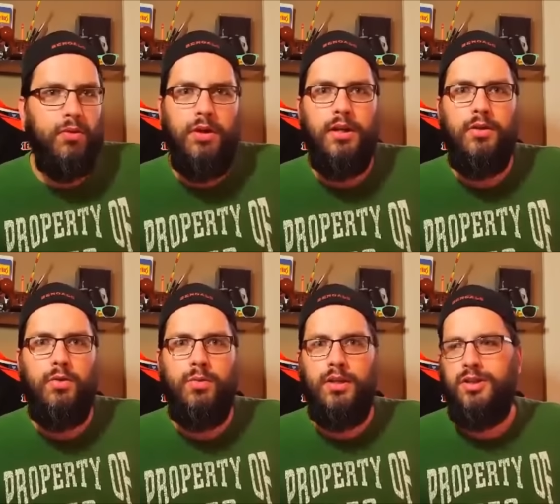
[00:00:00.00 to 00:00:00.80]
when they're looking at
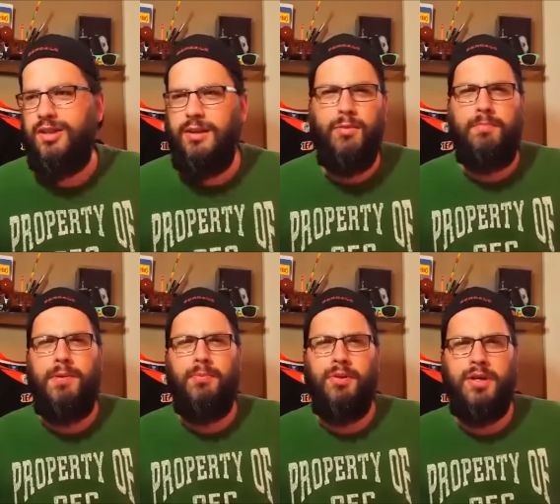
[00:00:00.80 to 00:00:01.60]
their weird shit. They don't want
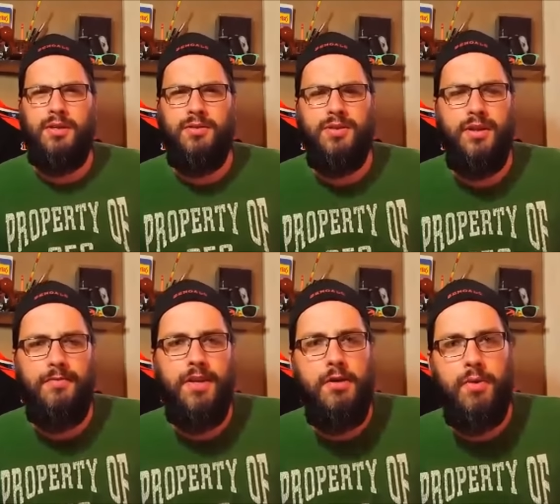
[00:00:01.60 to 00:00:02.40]
people looking at their
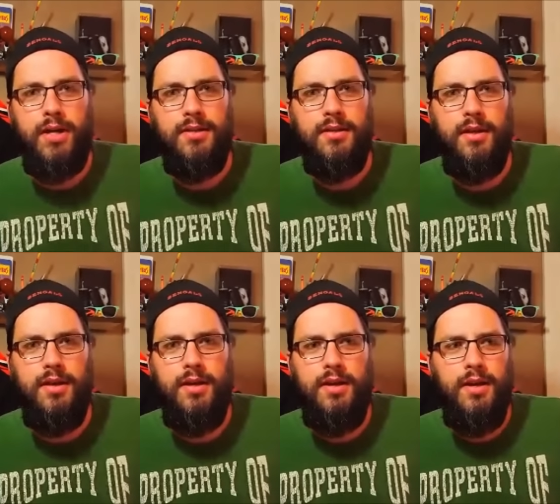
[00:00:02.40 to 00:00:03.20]
stuff anyways.
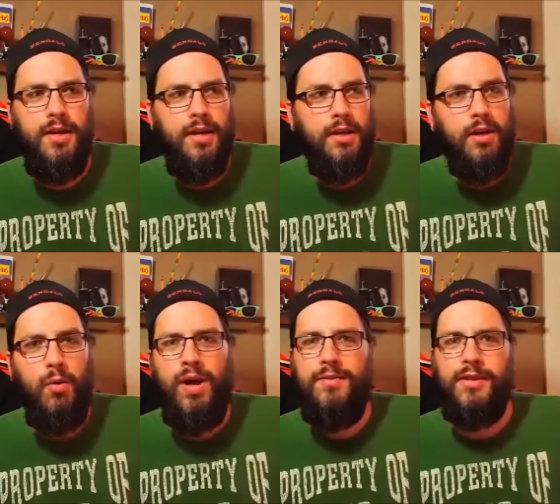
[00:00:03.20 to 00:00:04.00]
You know
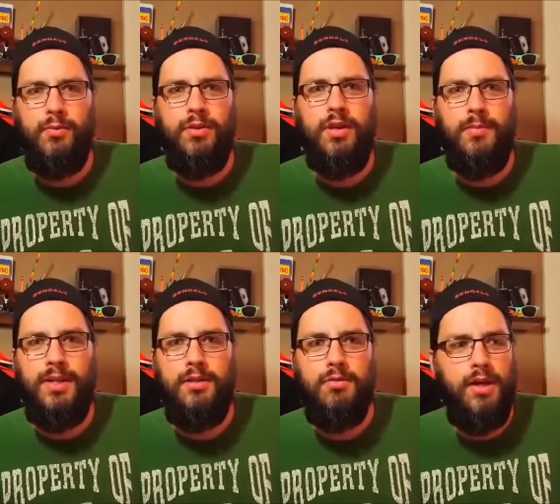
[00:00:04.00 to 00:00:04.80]
what? If someone's looking at my
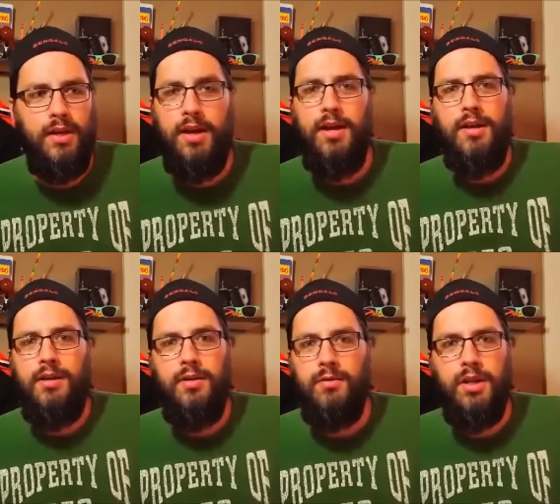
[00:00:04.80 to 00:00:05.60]
screen,
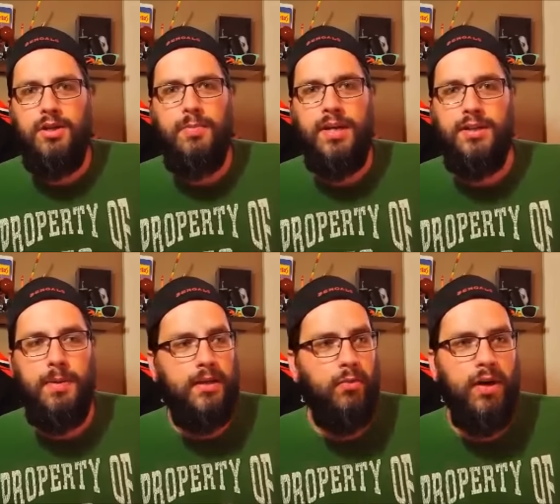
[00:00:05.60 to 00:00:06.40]
you know, they should be
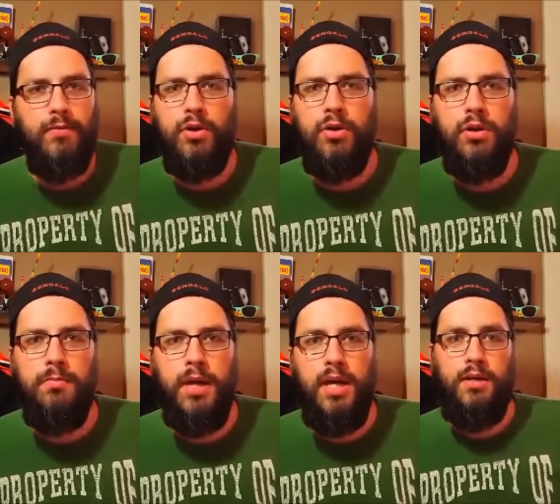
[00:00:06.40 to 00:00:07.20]
expecting whatever it
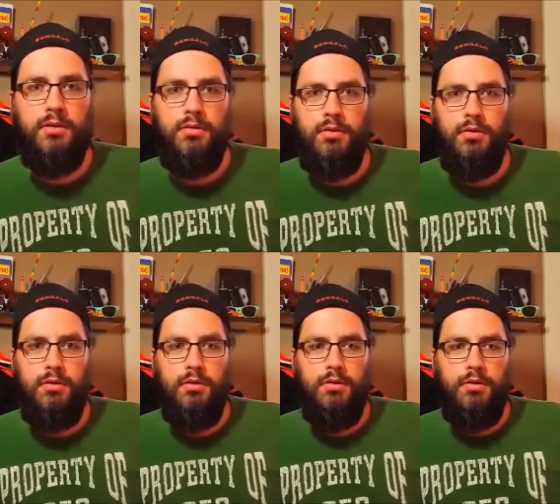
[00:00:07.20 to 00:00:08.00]
could be.
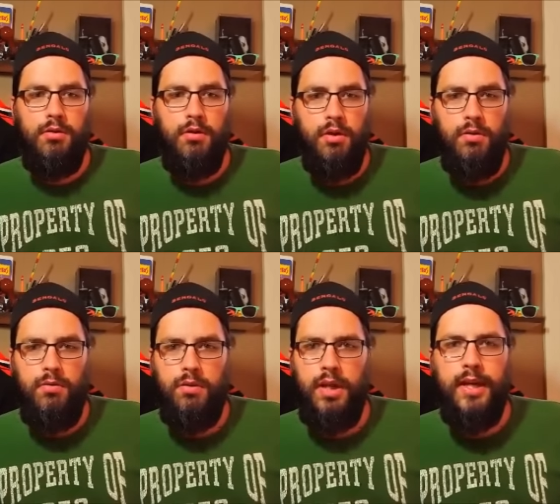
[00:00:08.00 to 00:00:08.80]
You
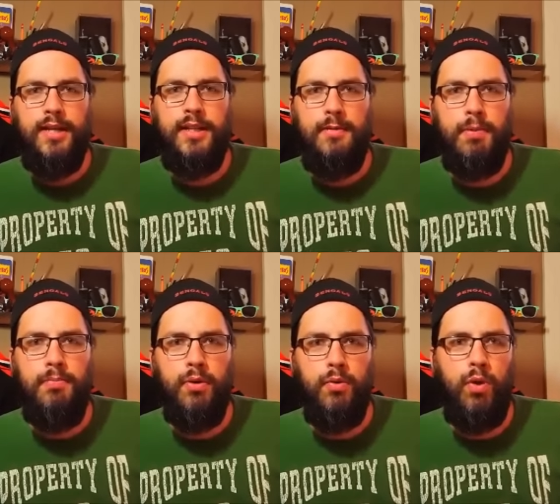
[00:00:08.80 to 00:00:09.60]
know? Like I said,
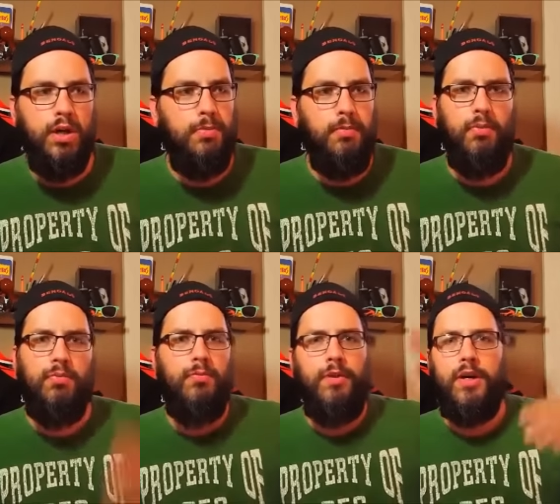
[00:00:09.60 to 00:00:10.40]
people can watch
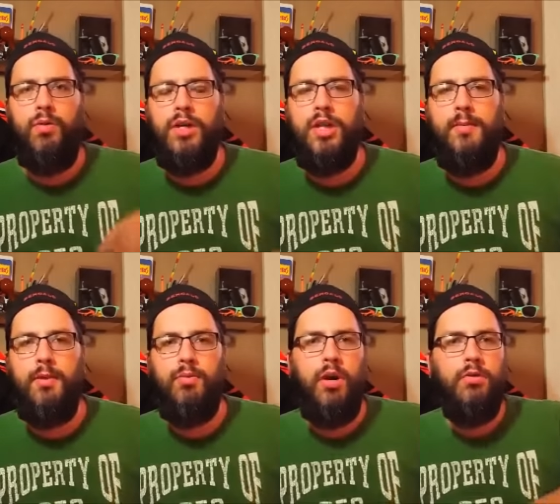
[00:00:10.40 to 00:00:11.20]
people fucking watch Game
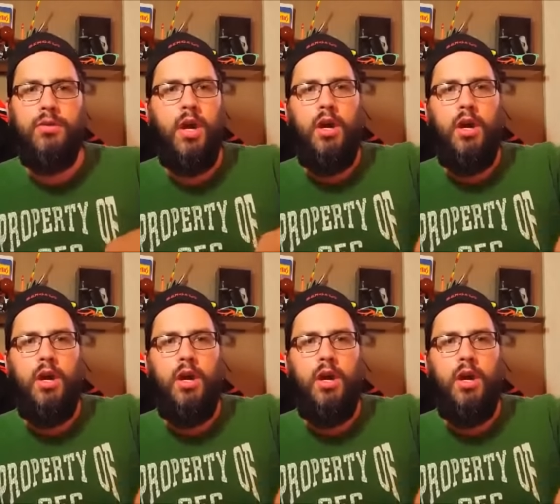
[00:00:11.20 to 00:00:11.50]
of Thrones